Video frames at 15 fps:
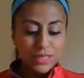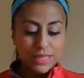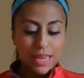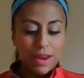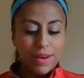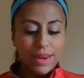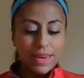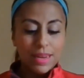
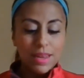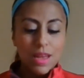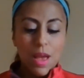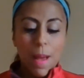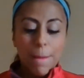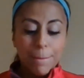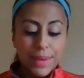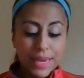Scary,
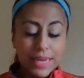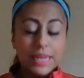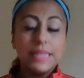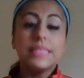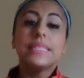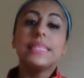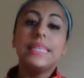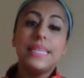
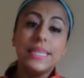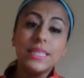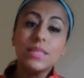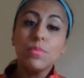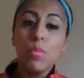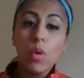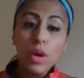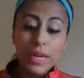because
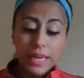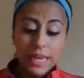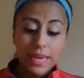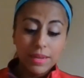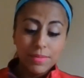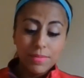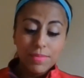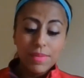this
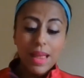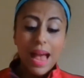morning,